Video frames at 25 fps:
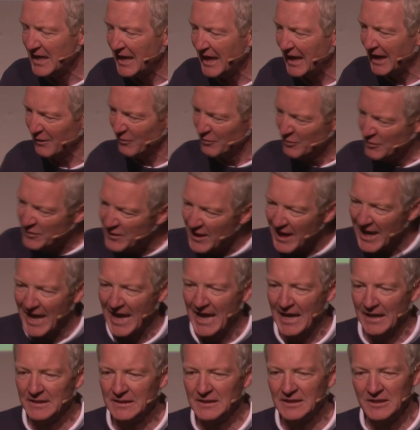And
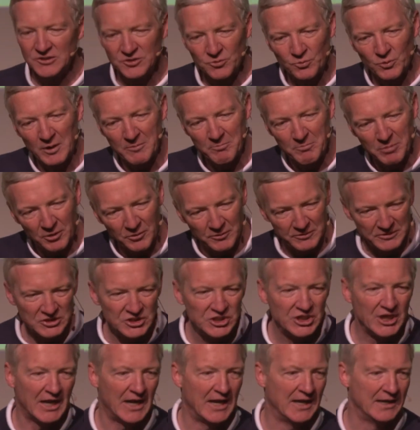that is what both
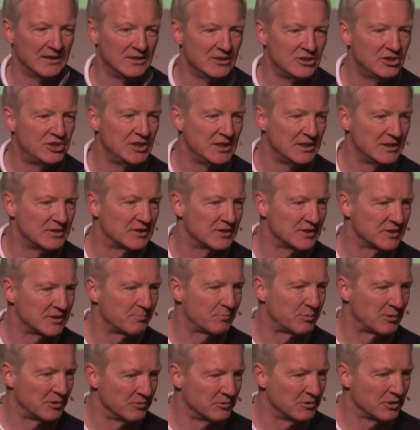John and Jesus
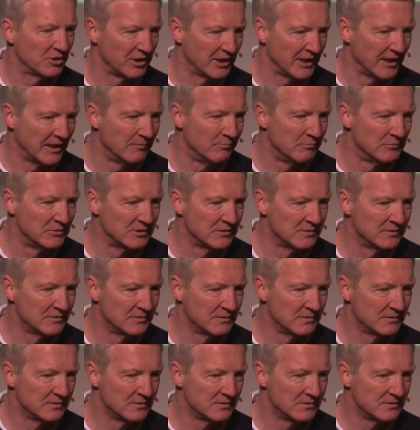proclaimed.
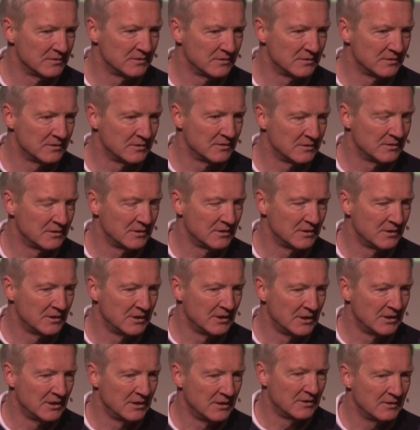
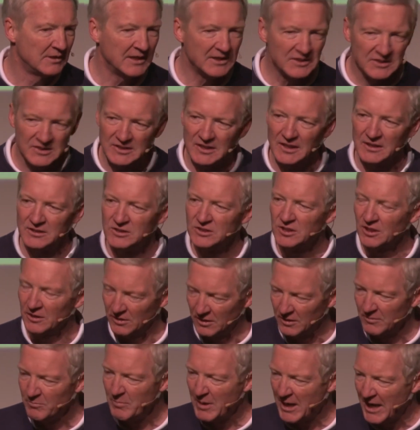They said,
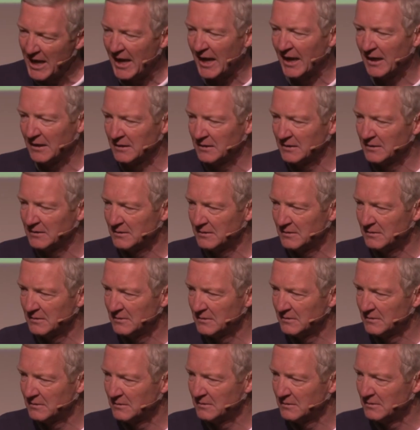Turn back.
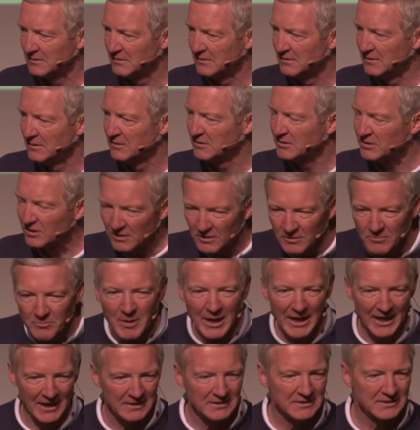Turn
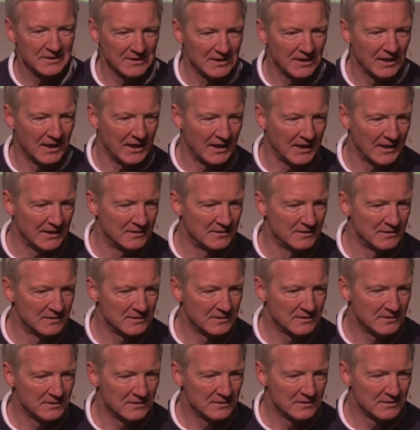back to God.
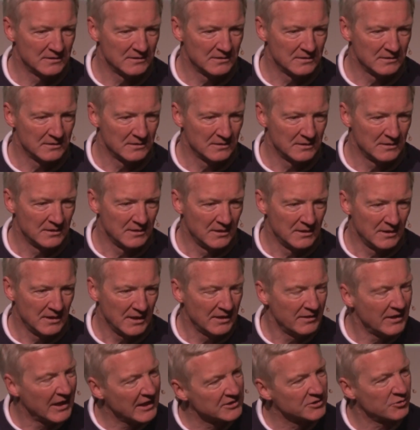
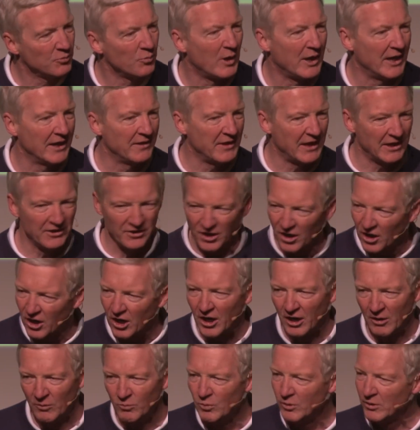And that's why that
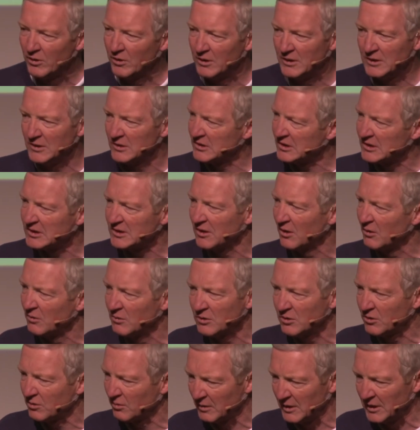R word is so
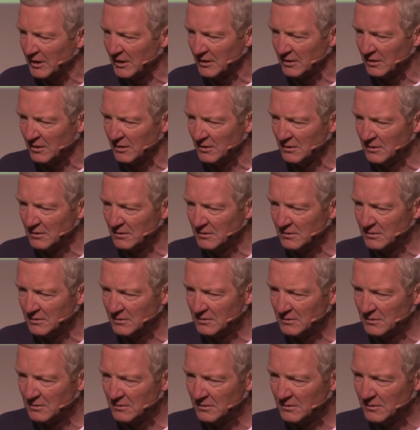critical.
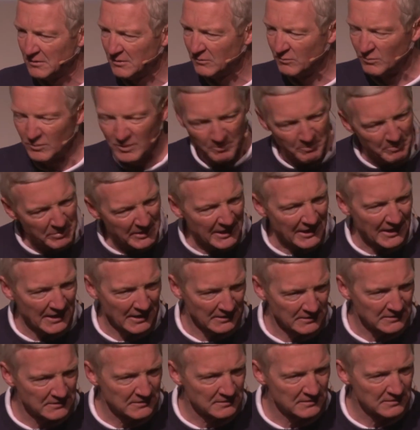
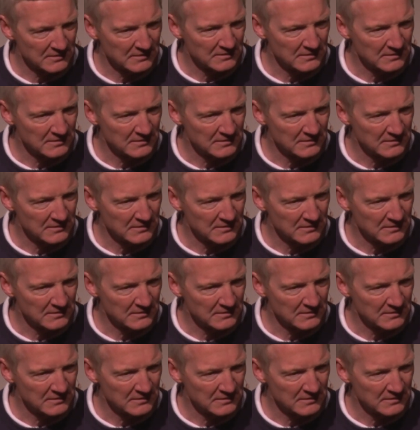Repent.